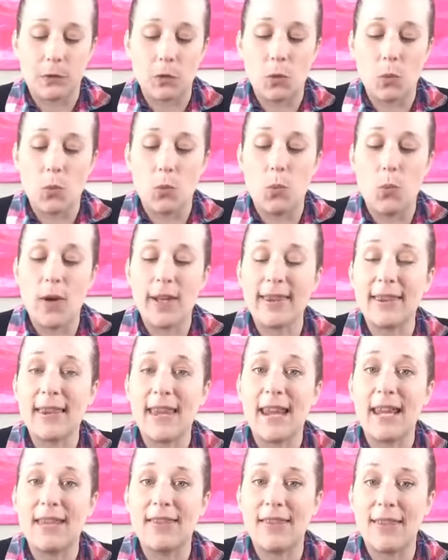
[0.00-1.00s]
what
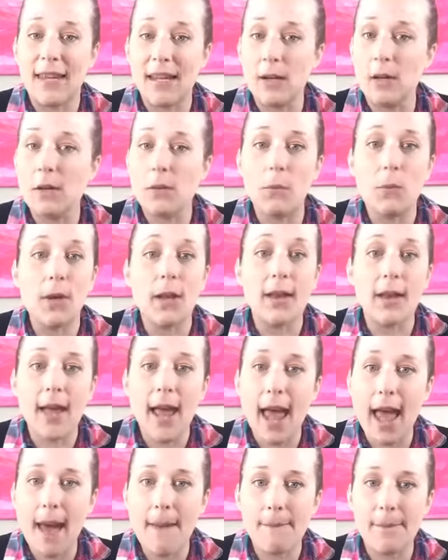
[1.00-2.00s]
they think will
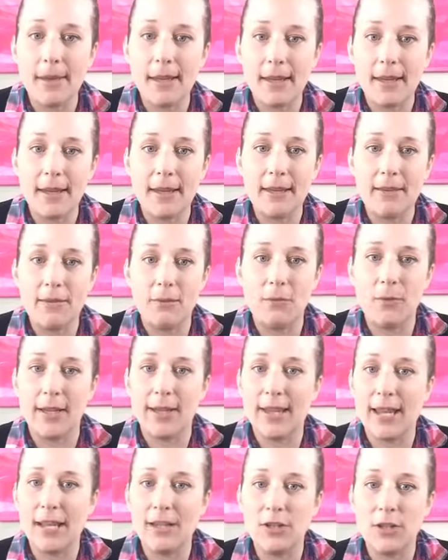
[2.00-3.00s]
happen
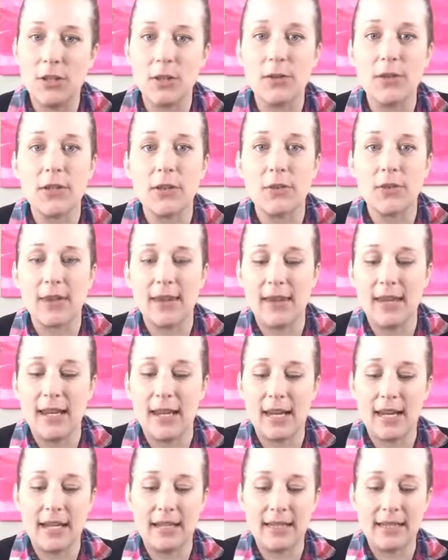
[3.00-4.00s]
when they do certain
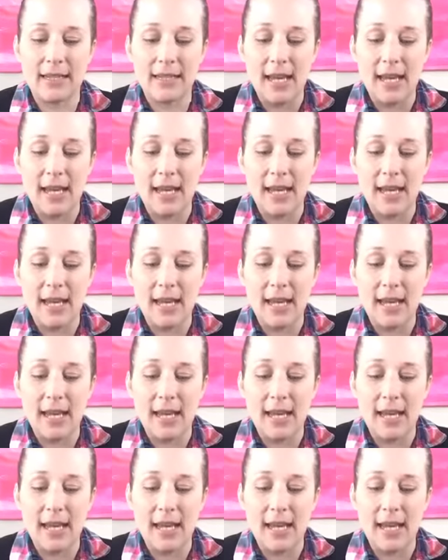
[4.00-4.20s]
things.